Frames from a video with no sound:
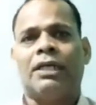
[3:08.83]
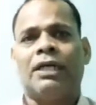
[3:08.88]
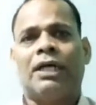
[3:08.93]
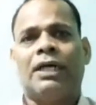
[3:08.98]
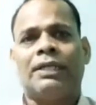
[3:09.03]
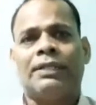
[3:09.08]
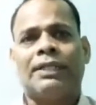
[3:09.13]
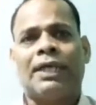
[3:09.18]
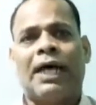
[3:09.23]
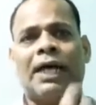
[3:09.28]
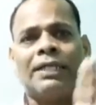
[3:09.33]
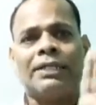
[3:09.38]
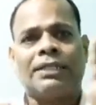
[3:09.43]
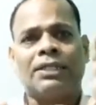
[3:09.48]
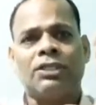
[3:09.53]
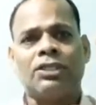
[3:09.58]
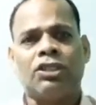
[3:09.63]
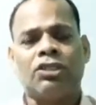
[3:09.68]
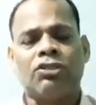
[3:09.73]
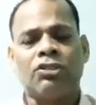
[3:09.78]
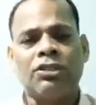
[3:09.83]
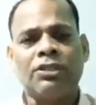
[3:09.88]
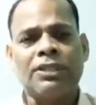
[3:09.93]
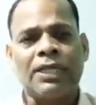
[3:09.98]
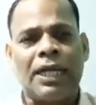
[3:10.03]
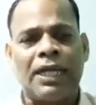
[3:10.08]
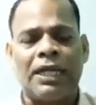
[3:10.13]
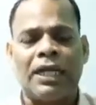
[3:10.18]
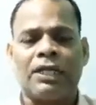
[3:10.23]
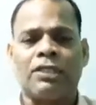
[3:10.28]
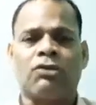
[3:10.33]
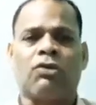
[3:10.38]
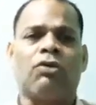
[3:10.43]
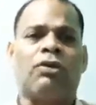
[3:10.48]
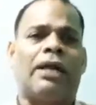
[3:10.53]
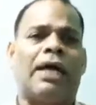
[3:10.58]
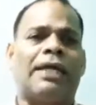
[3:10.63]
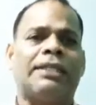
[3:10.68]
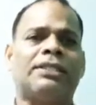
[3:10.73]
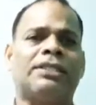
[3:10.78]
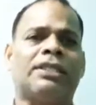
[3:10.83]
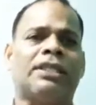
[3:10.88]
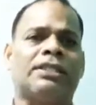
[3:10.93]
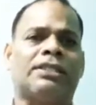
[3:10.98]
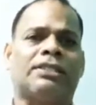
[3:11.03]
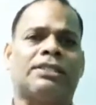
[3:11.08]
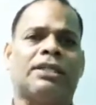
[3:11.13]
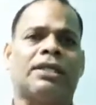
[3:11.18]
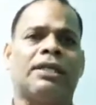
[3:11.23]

that during the electrolysis,